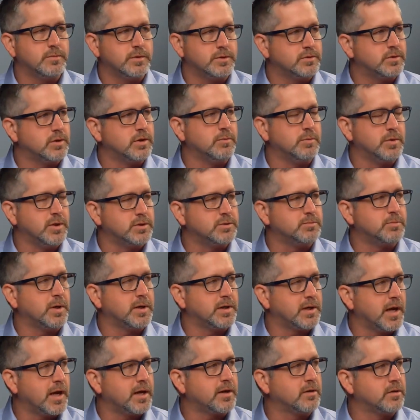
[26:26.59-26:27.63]
it's going to be a
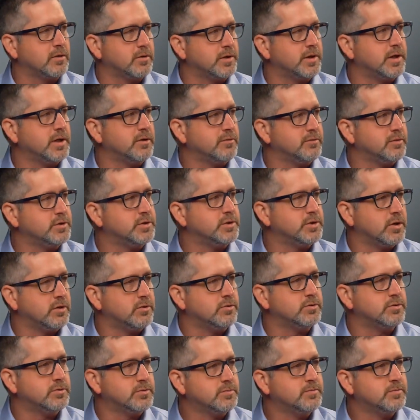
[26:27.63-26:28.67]
spectacular year for shows.